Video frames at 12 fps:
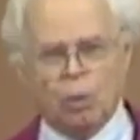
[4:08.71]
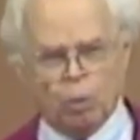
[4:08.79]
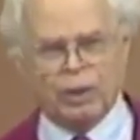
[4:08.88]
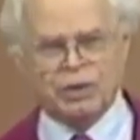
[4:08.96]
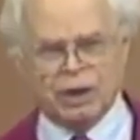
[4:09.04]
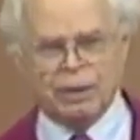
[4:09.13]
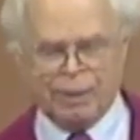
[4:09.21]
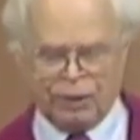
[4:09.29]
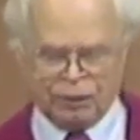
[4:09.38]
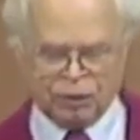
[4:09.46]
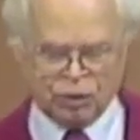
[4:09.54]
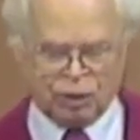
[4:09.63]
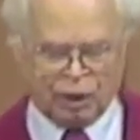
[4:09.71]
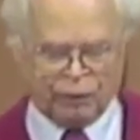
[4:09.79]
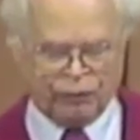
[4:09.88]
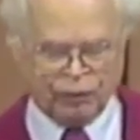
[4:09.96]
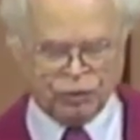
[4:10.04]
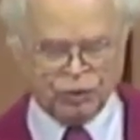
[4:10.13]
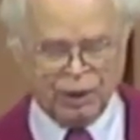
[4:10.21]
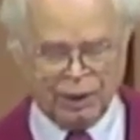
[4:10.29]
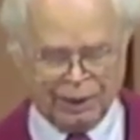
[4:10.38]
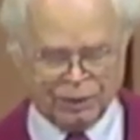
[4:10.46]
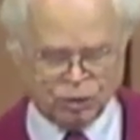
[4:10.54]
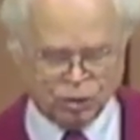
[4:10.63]
Wesleyan Methodist Conference,
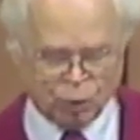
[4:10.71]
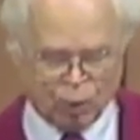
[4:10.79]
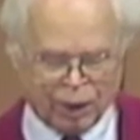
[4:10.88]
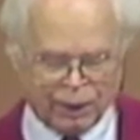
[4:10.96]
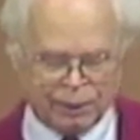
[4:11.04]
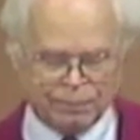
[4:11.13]
and so on.